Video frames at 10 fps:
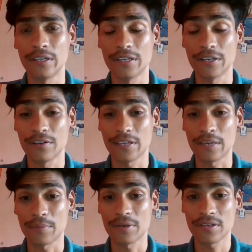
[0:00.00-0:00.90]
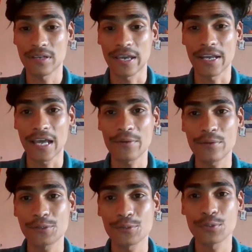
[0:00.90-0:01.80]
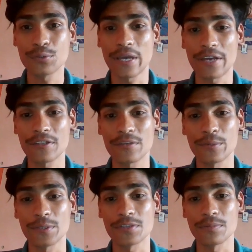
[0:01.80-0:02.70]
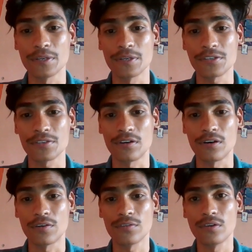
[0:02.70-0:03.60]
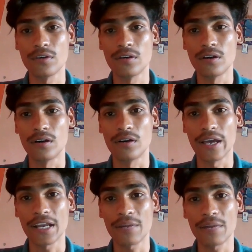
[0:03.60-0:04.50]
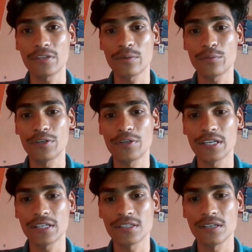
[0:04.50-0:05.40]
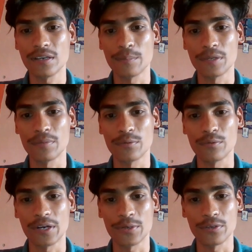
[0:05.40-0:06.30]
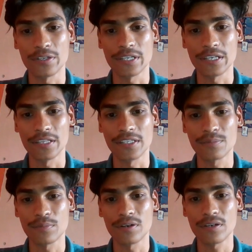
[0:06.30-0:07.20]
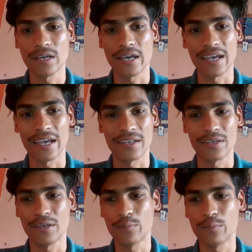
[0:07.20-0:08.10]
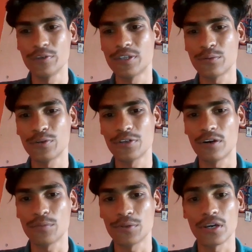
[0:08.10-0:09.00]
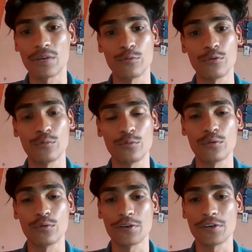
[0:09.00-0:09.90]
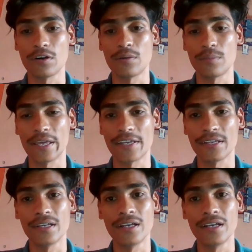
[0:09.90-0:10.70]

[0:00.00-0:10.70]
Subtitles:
England Gambit, and I will show you another basic variation of. And after the queen takes, maybe white will take this pawn, and with the queen of your 4 point of like